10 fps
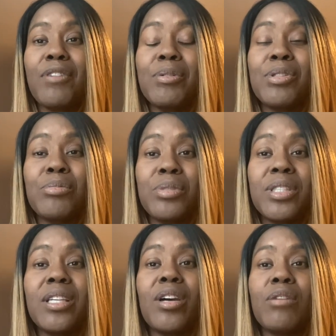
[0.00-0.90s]
It was
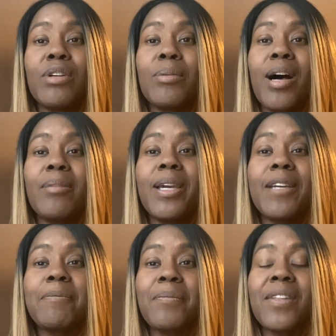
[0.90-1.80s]
really overwhelming.
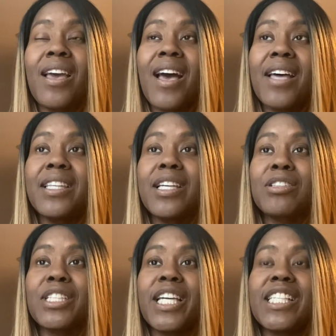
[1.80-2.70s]
And literally,